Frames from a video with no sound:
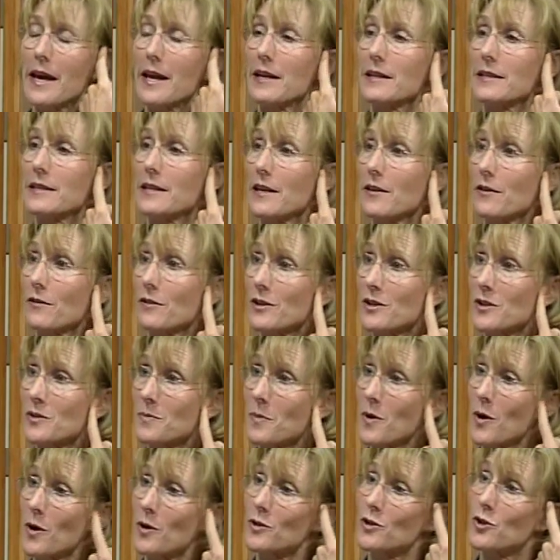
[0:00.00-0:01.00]
is either a
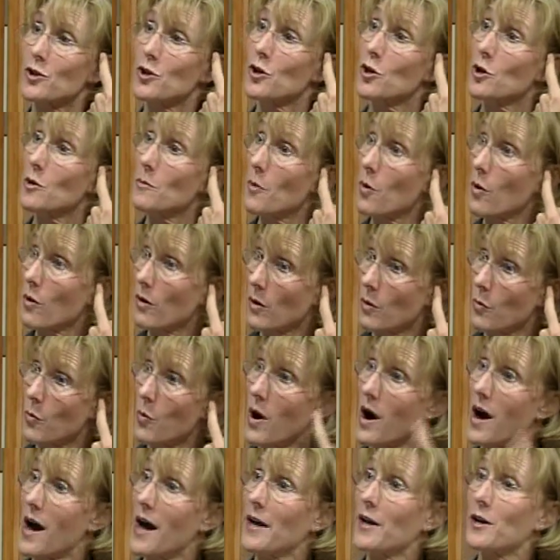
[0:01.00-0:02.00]
small tube or a
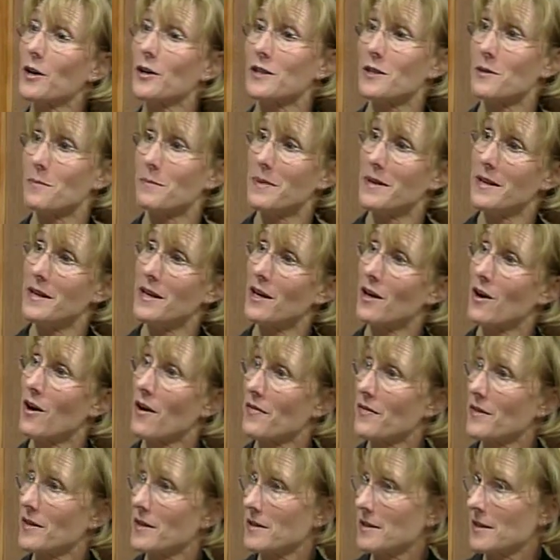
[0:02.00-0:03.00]
wire, depending
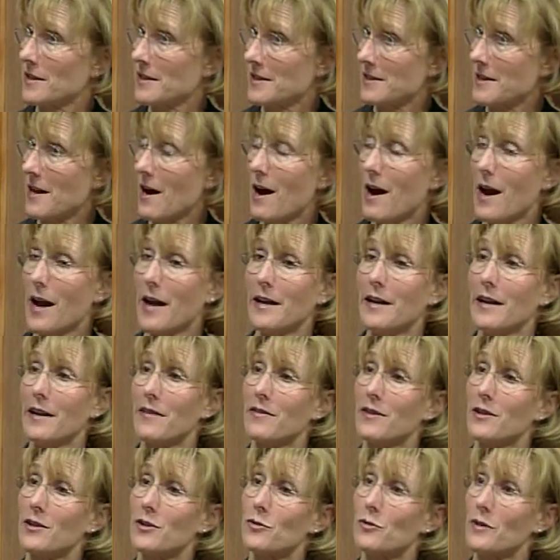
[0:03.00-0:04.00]
on the design
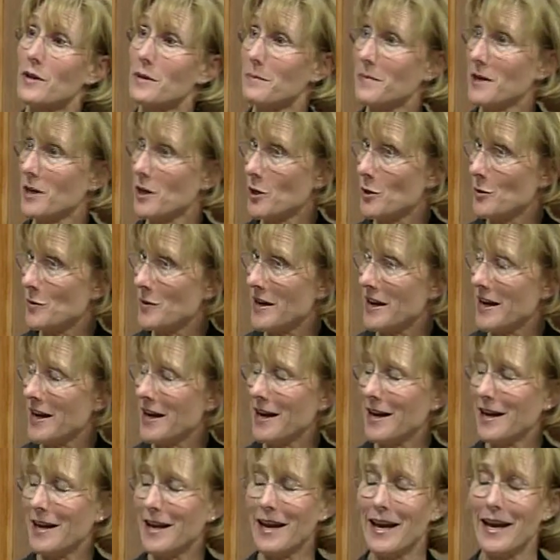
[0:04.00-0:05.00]
and the treatment you
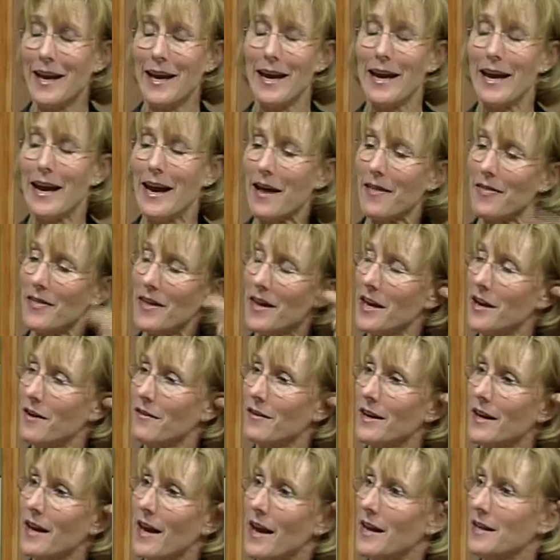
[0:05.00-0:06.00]
need. And the
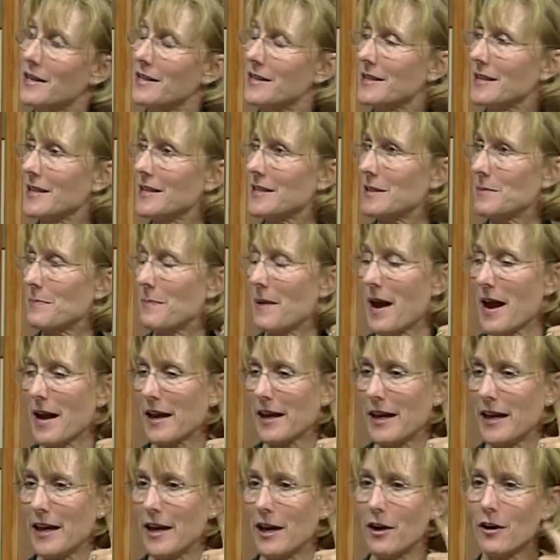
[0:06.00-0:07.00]
hearing aid sits
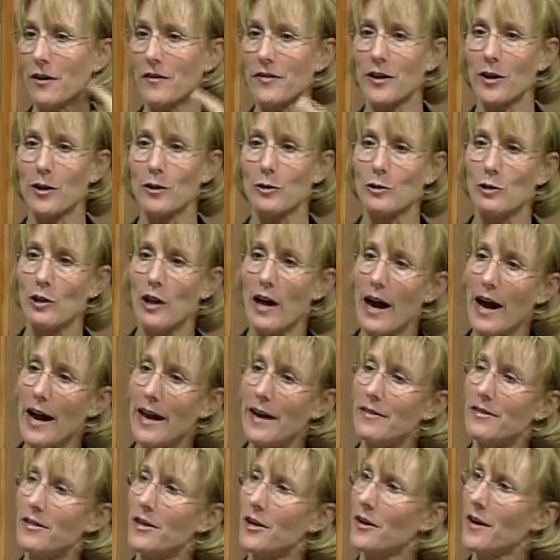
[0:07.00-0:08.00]
back here. They're
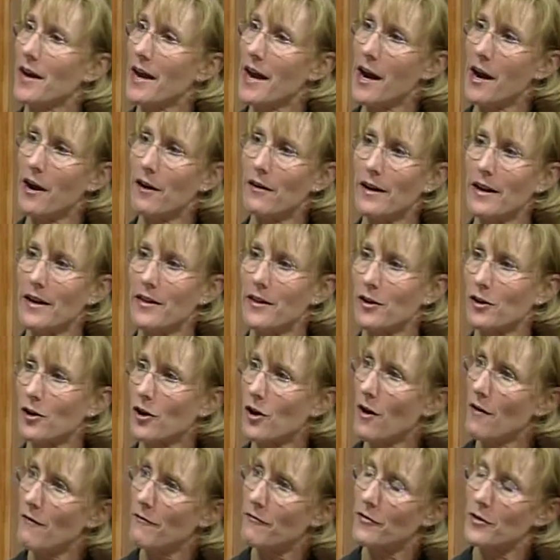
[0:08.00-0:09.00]
light, they're airy, they're
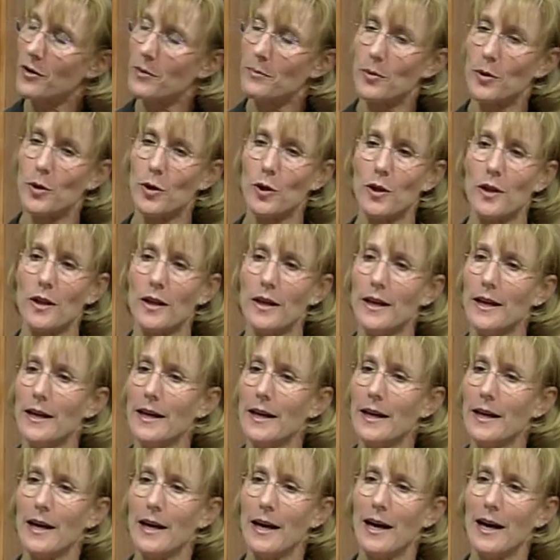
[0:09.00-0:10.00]
comfortable.
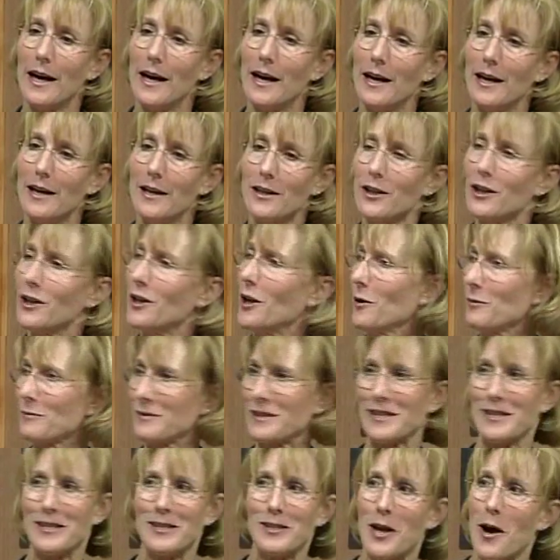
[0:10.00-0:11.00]
You don't
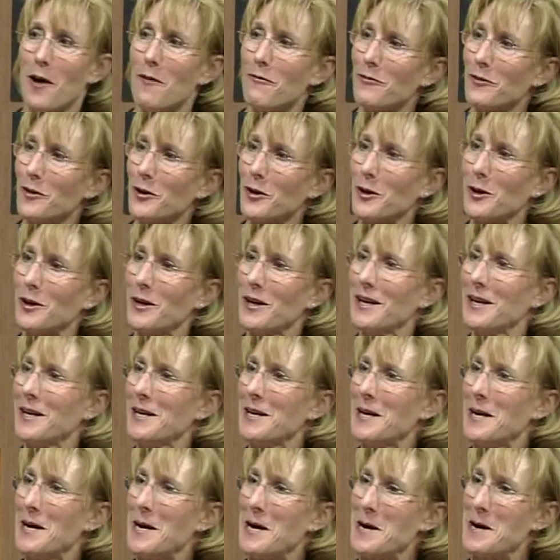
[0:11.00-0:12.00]
suffer.
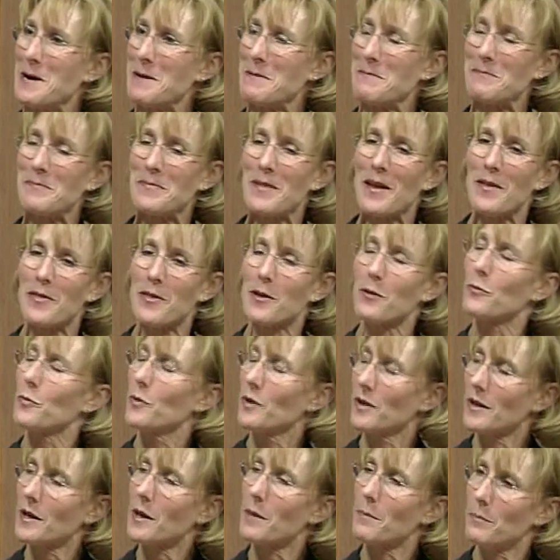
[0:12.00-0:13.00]
They're
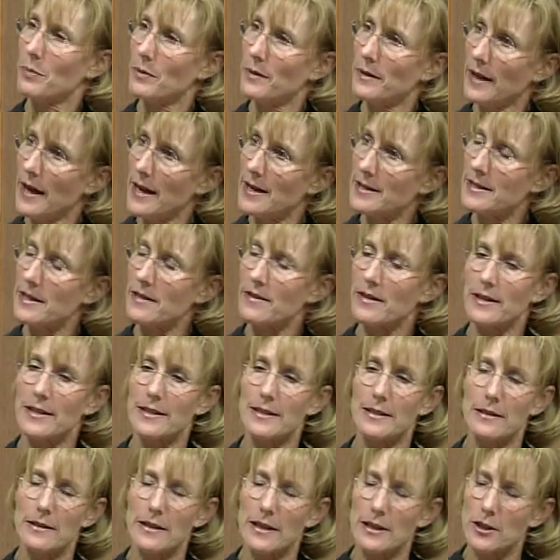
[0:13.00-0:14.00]
really a pleasant.
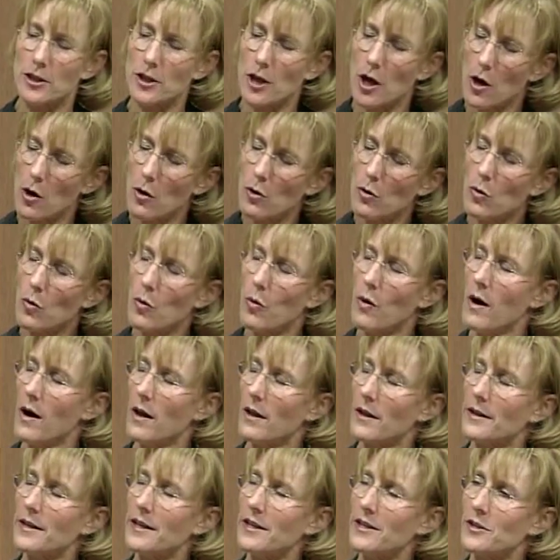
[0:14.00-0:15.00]
The tone
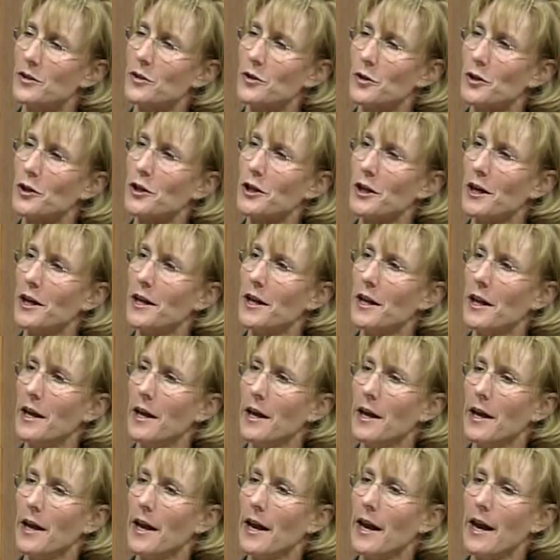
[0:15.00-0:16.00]
qualities are good.
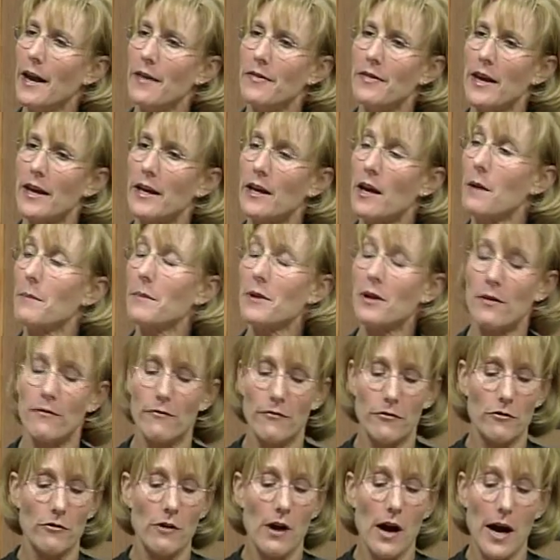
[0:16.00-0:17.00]
And they come in a
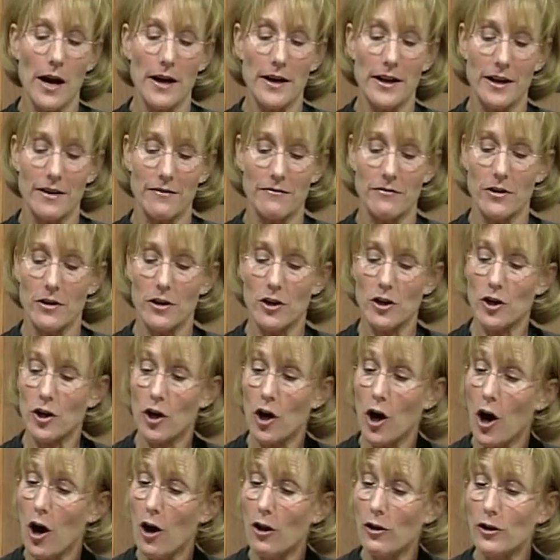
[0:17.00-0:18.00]
variety of
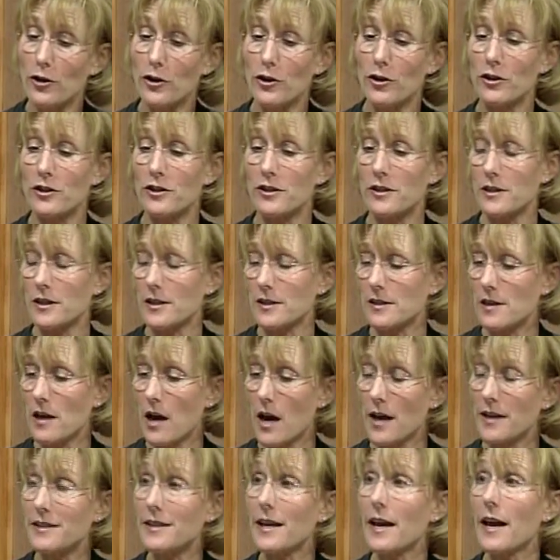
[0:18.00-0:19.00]
colors,
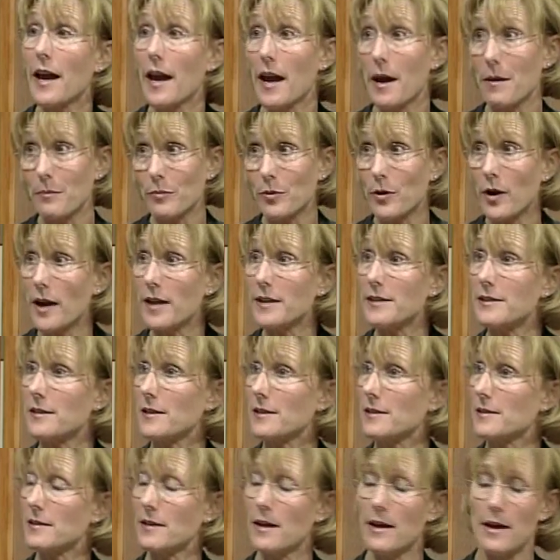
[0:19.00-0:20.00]
designs, and
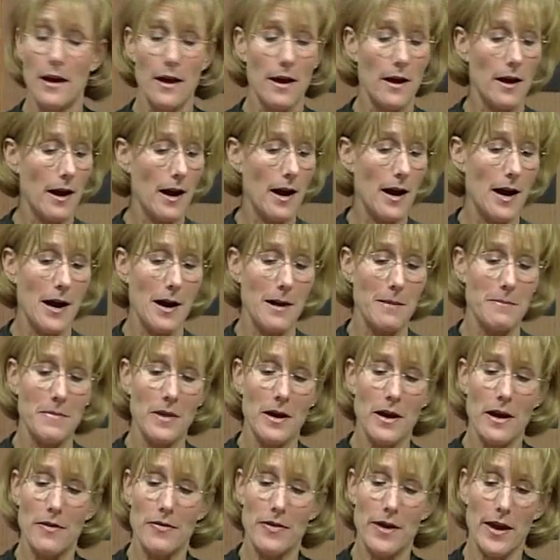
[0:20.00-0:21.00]
prices.
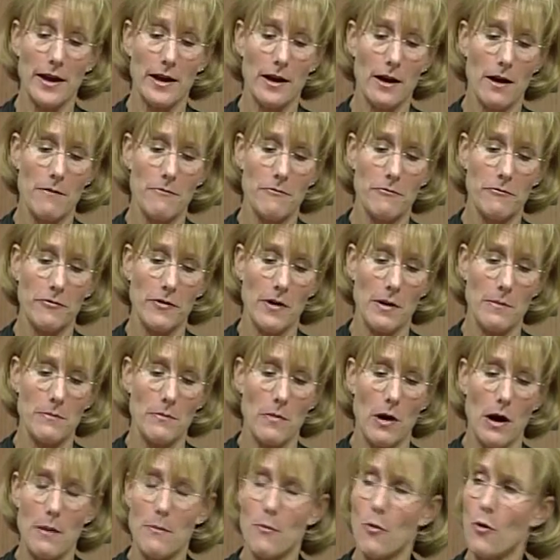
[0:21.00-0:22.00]
They come
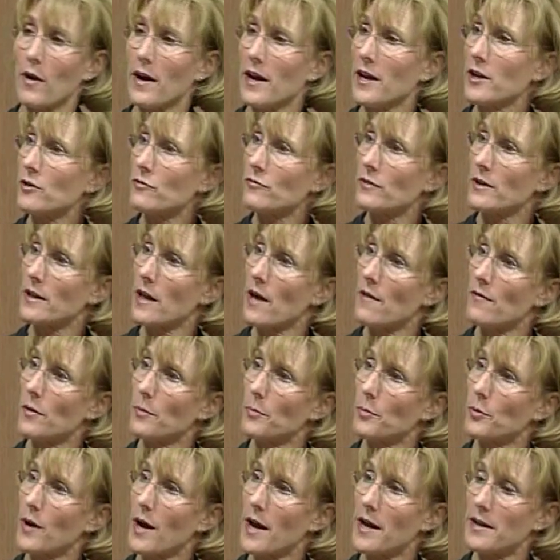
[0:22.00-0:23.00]
from a more entry-level
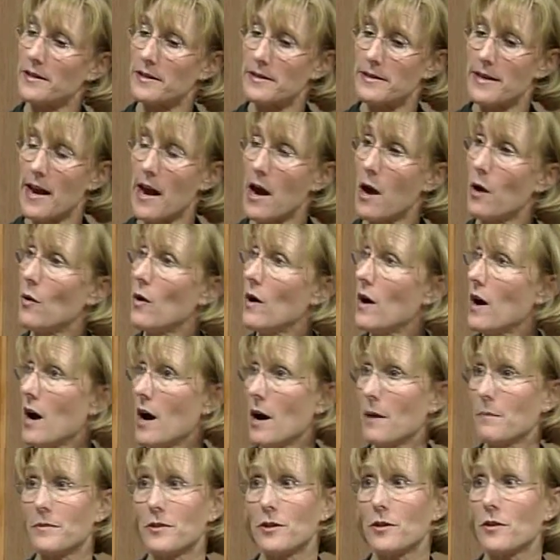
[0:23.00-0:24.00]
price now
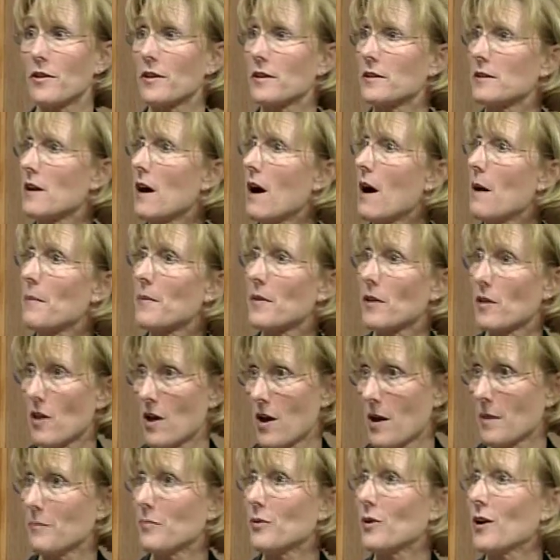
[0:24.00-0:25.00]
up to the
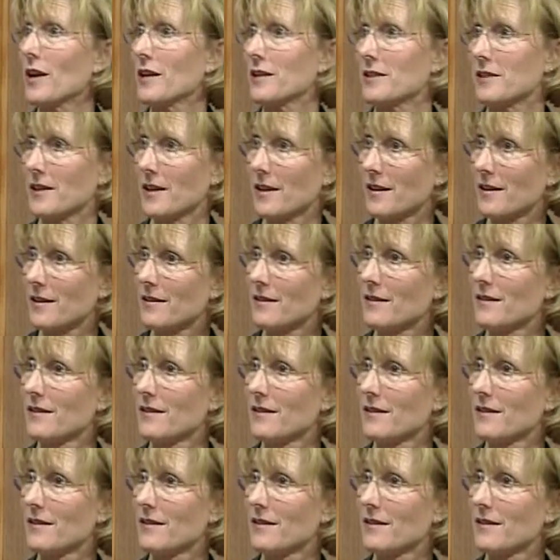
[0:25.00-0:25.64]
top-of-the-line pricing.